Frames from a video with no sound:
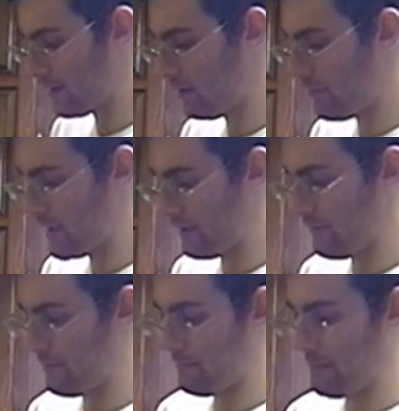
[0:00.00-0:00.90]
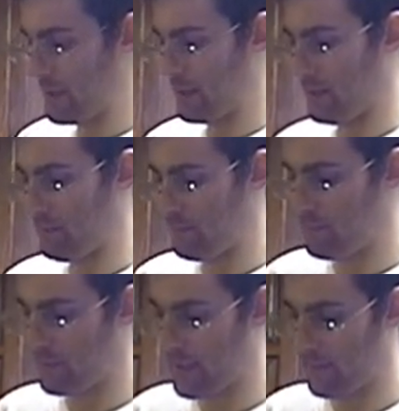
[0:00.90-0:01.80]
a little bit of
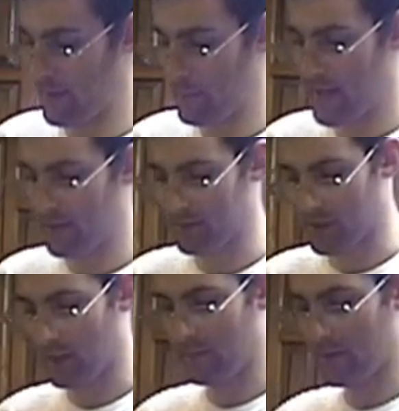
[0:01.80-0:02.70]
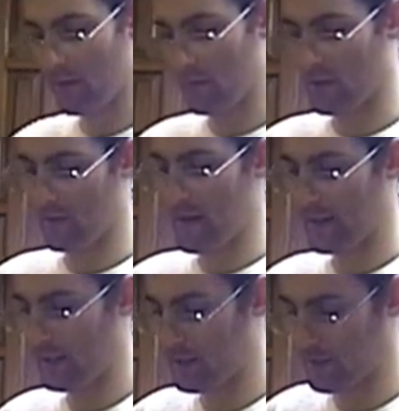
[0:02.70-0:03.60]
leaf that peels off. Don't worry about
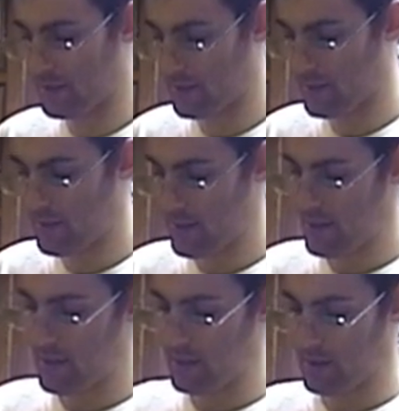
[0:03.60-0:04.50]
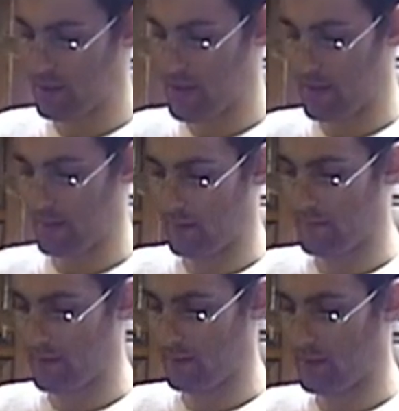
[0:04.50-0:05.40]
it. Just tear it
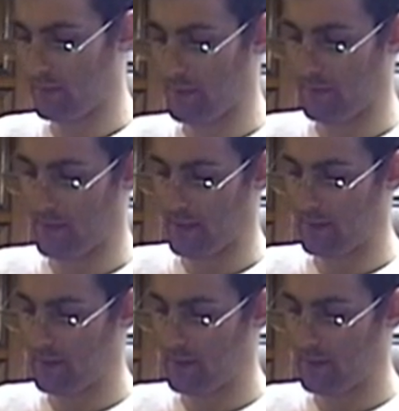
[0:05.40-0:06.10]
off. It'll be fine.